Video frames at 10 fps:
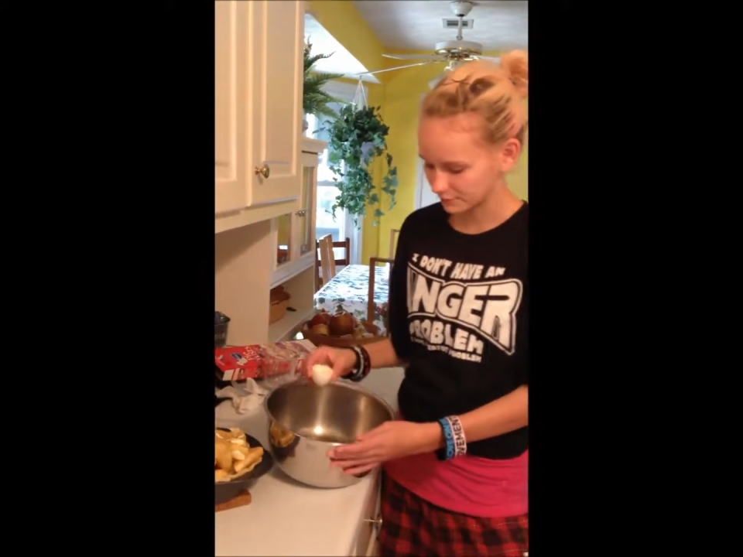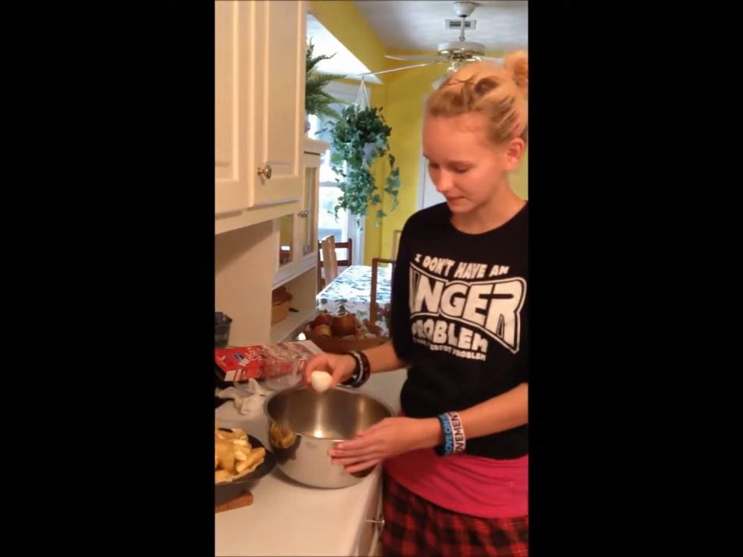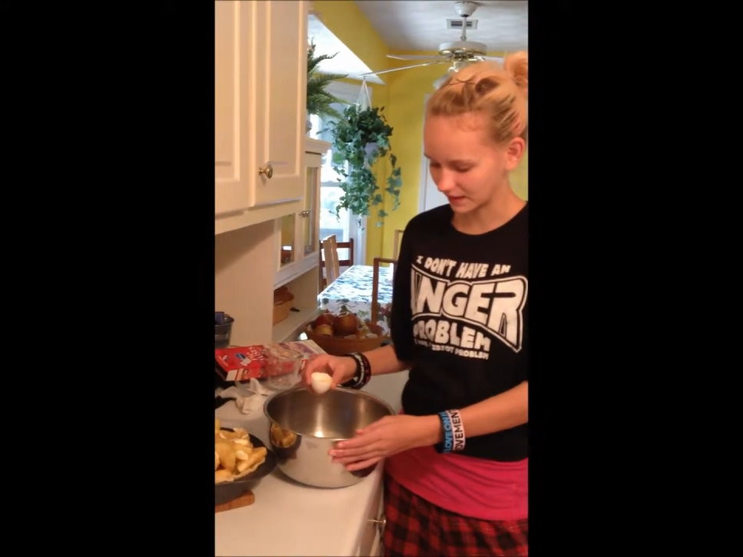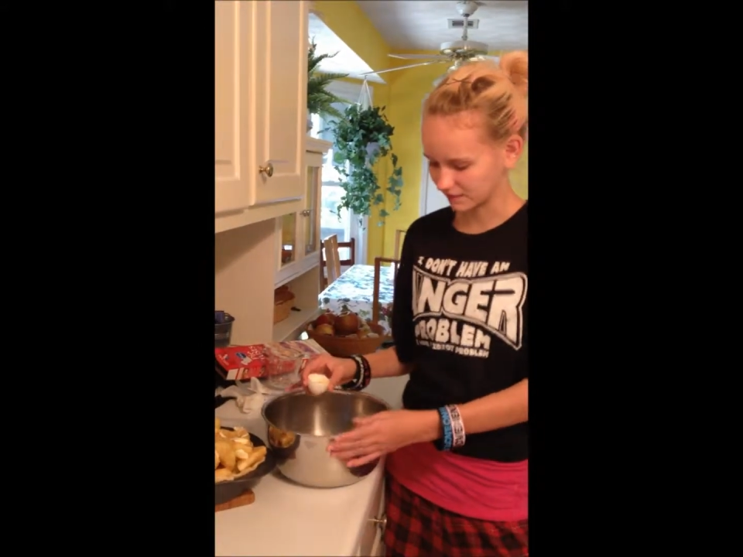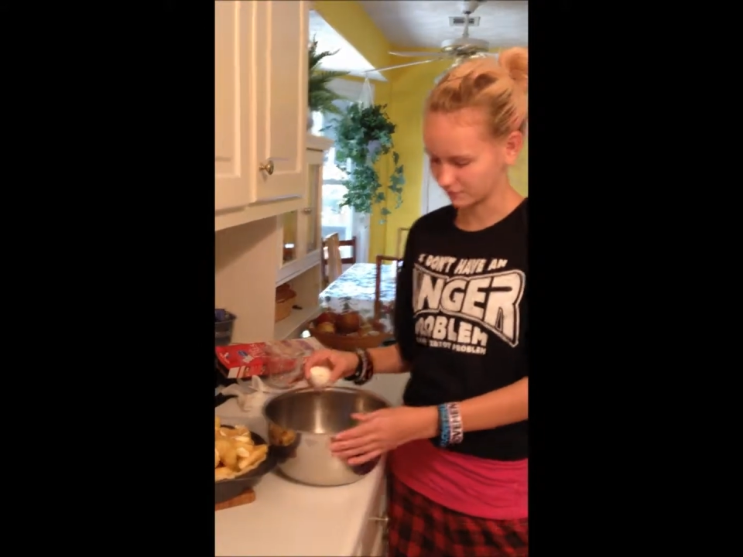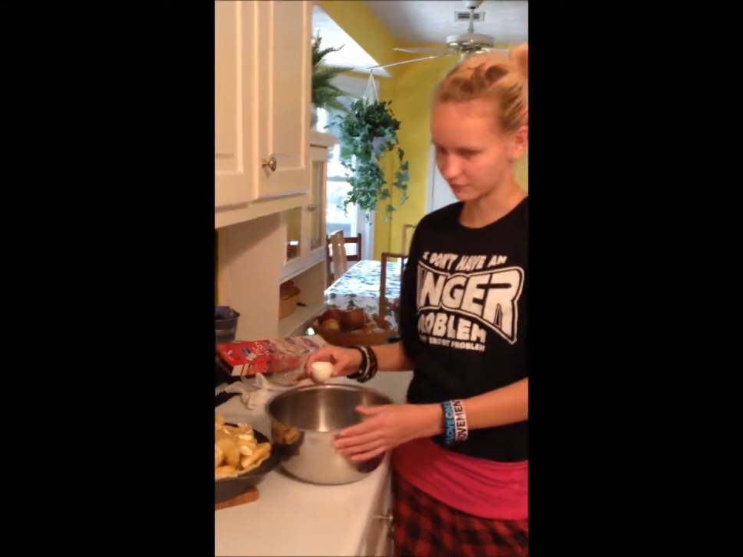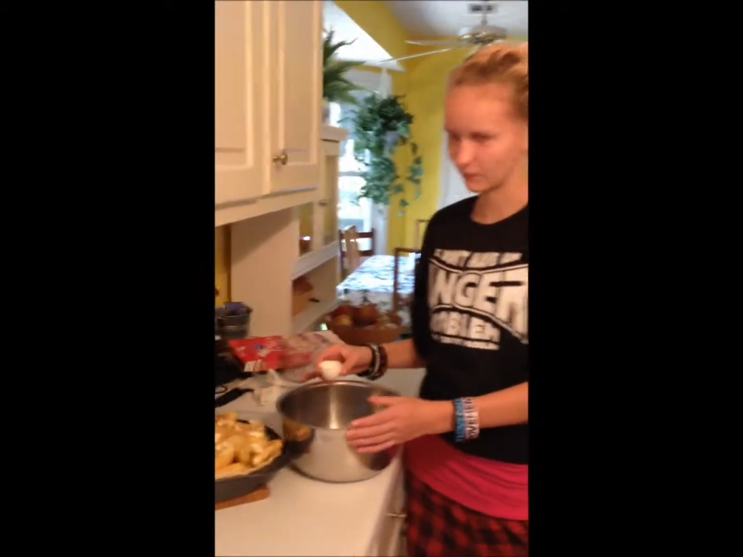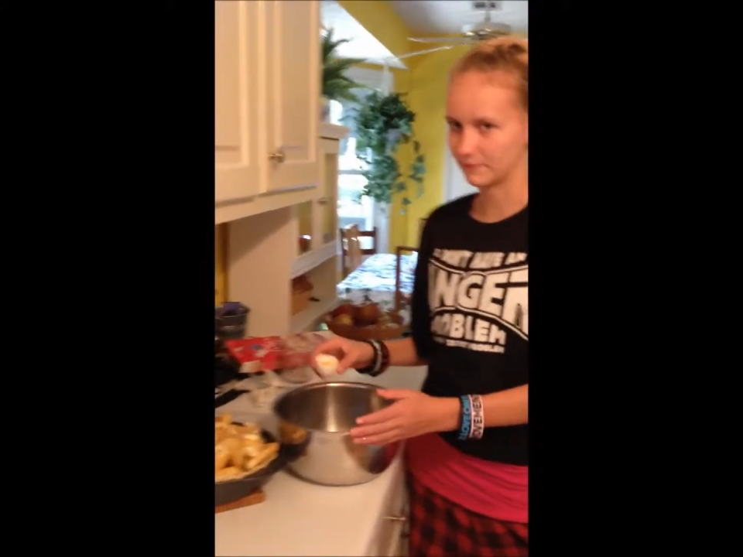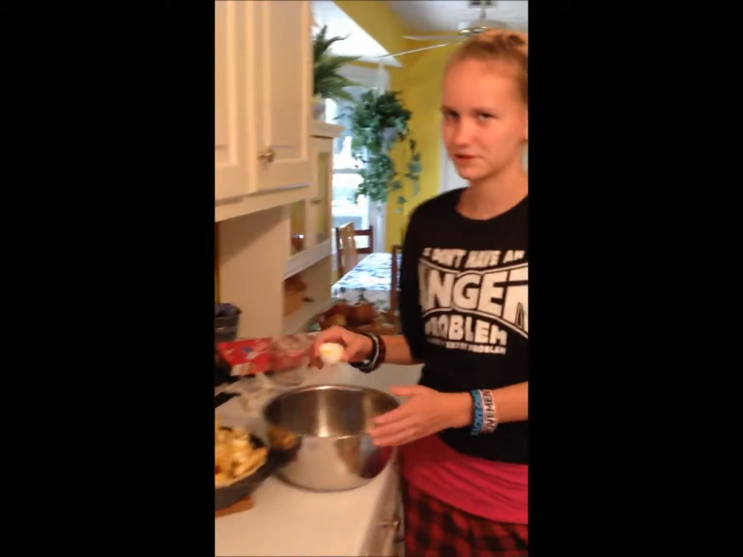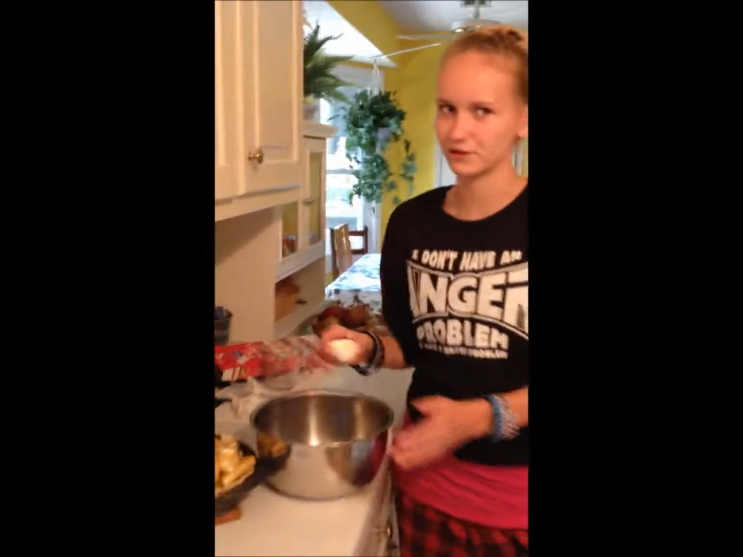because
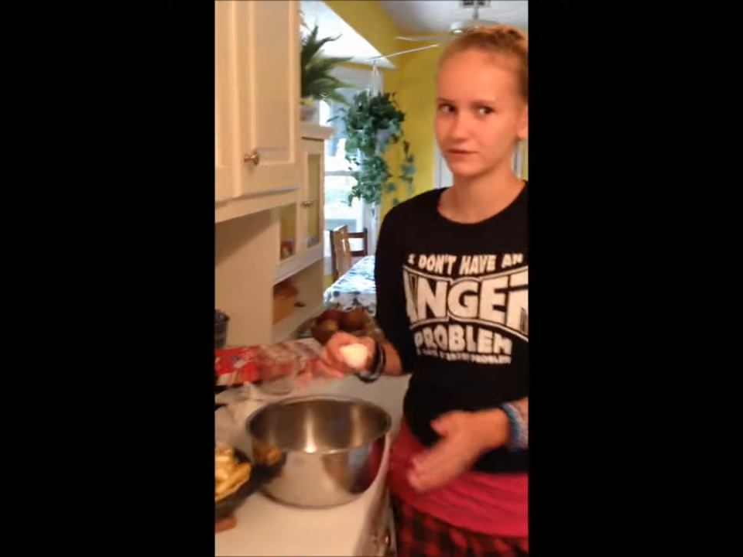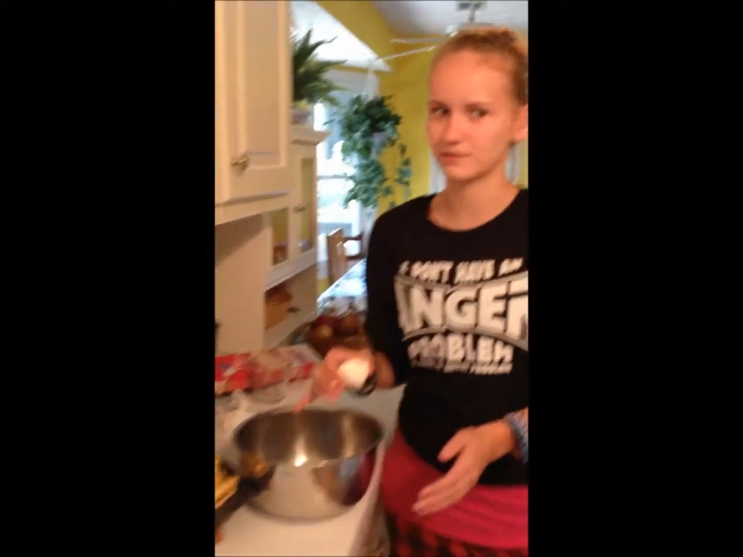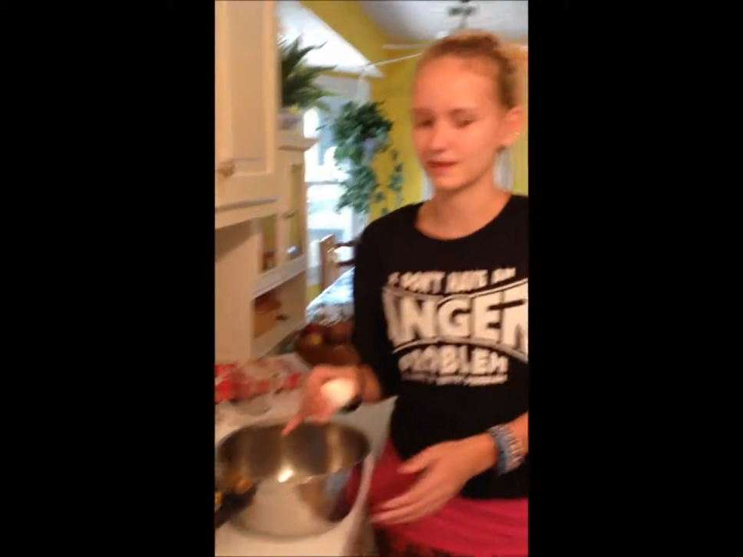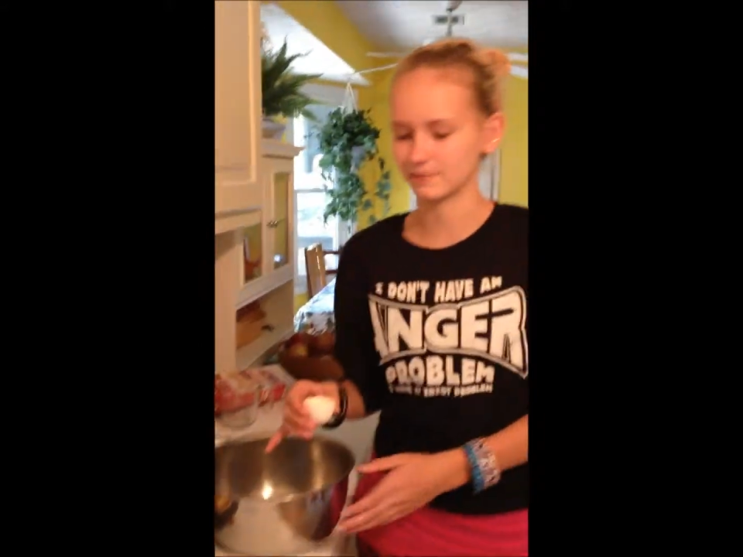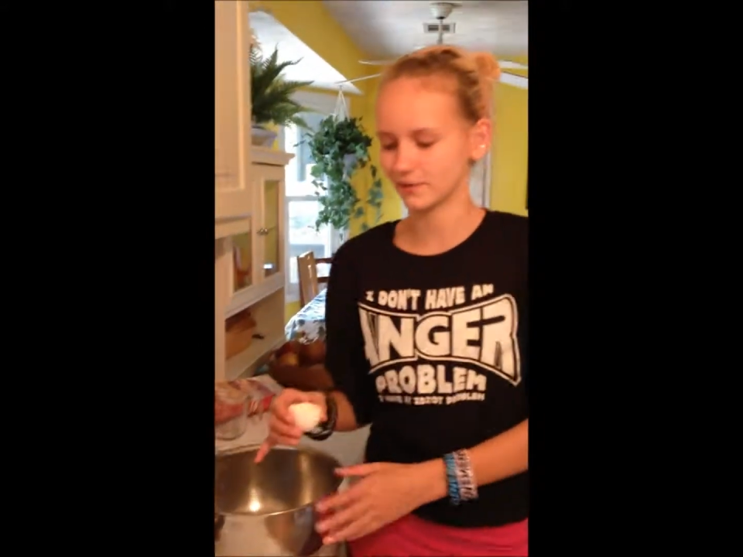ribosomes make